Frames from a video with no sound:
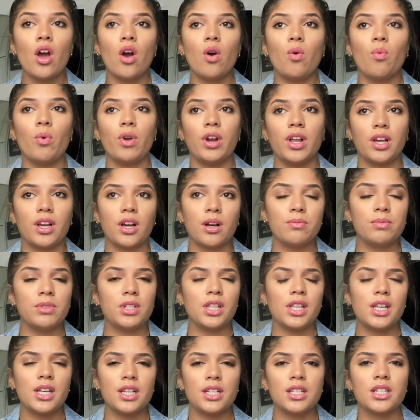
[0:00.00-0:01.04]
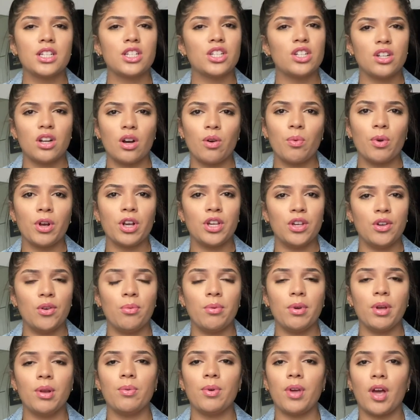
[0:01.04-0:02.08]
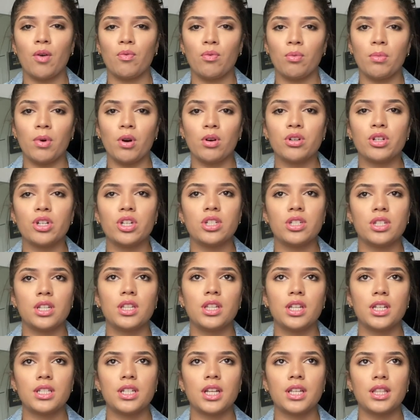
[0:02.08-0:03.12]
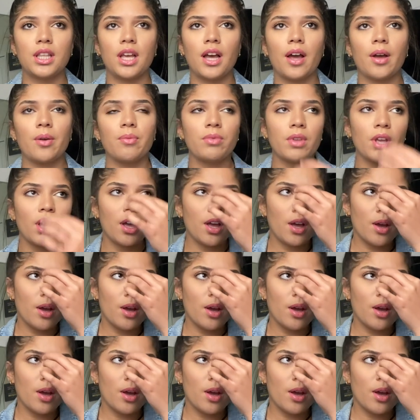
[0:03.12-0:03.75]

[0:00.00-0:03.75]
when it comes to things because, you know, we're human, we have emotions and things like that.